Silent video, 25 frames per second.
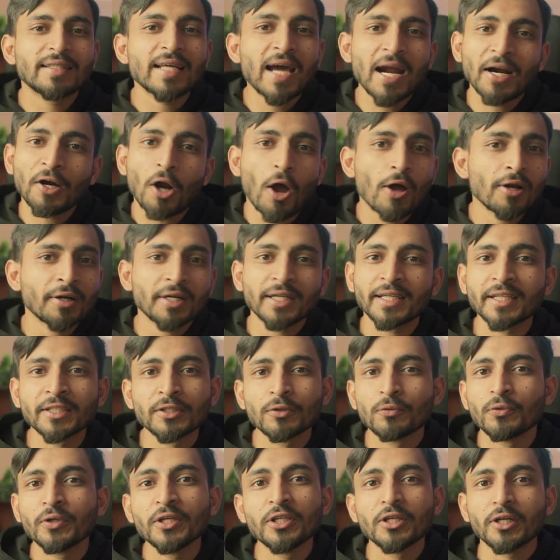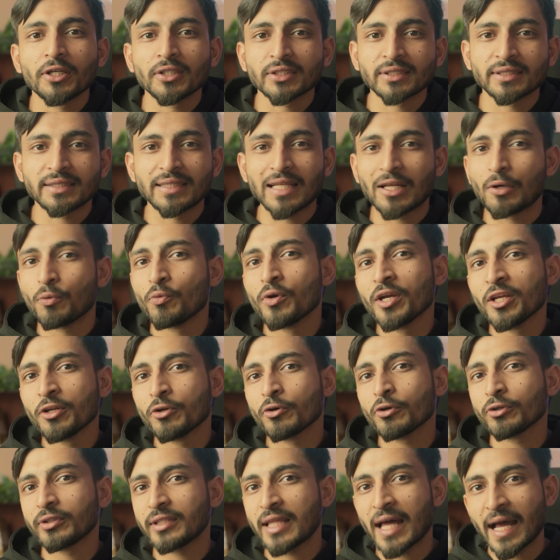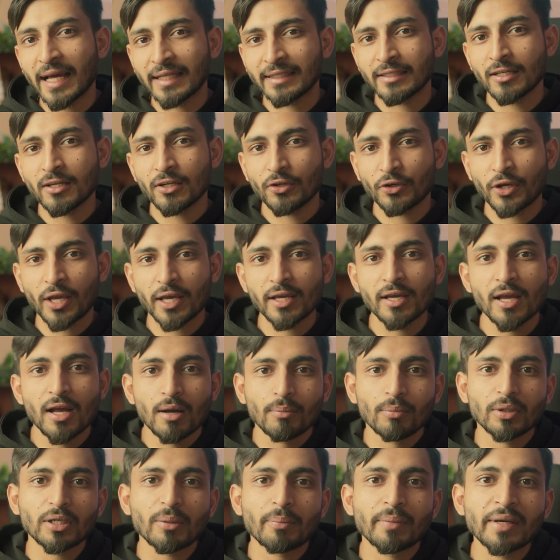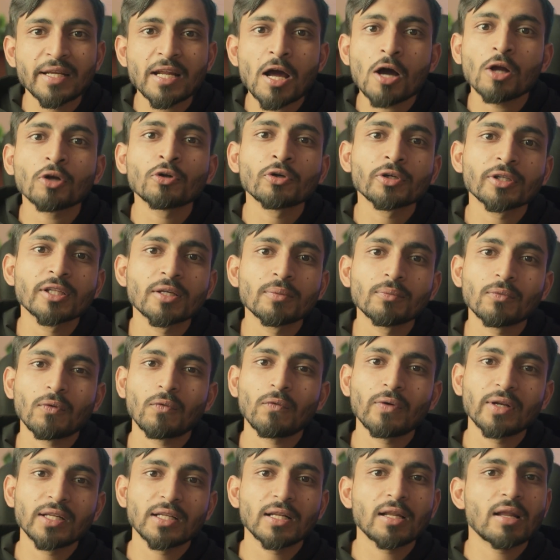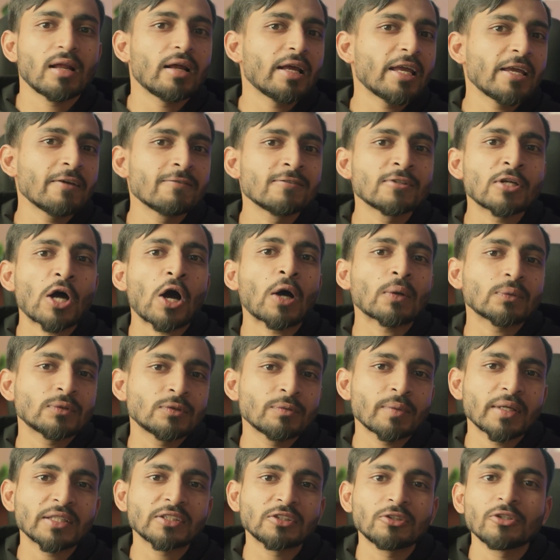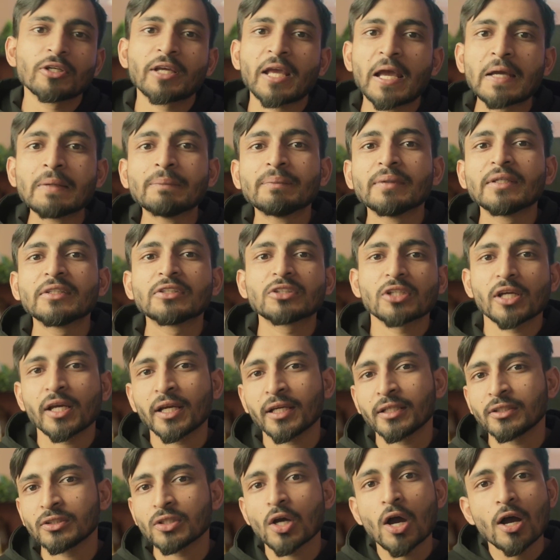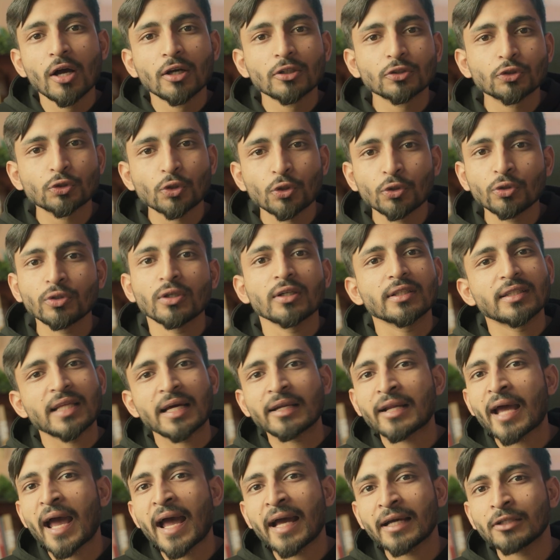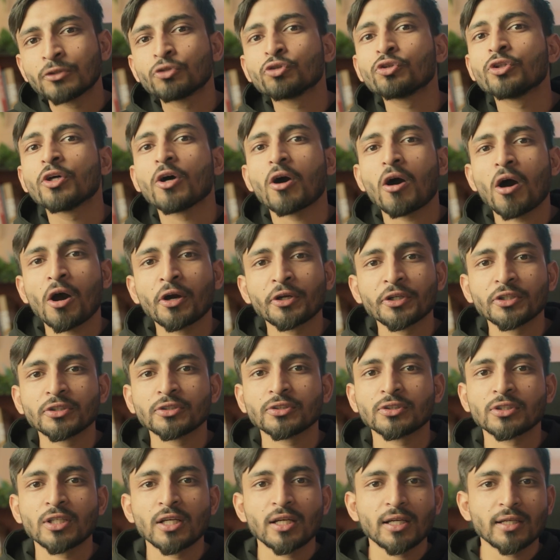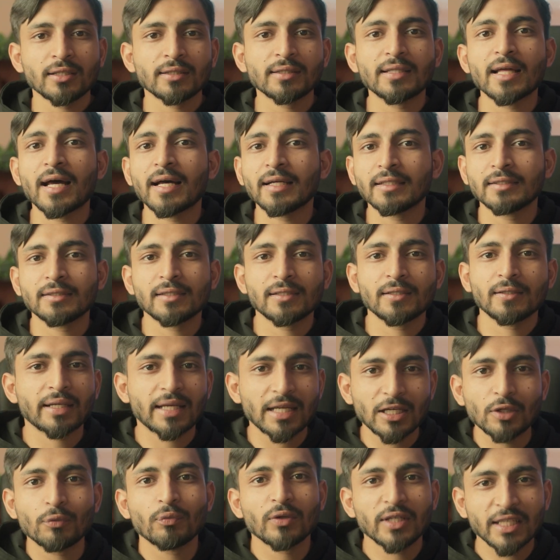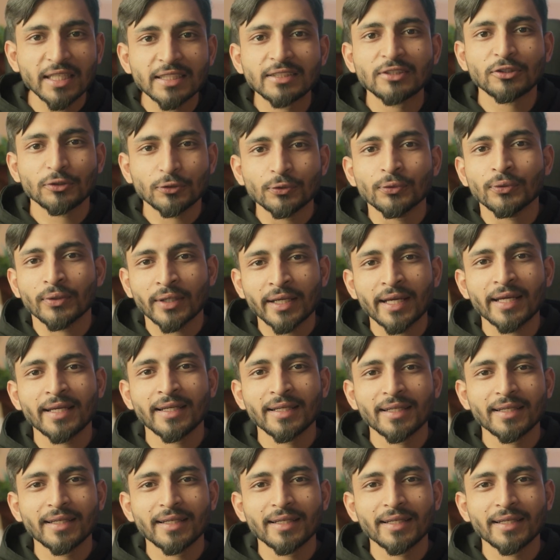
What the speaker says: are already the winners, that we know that, okay? But meta algorithm will even optimize the campaigns and show that ad to the audience that can relate to, okay?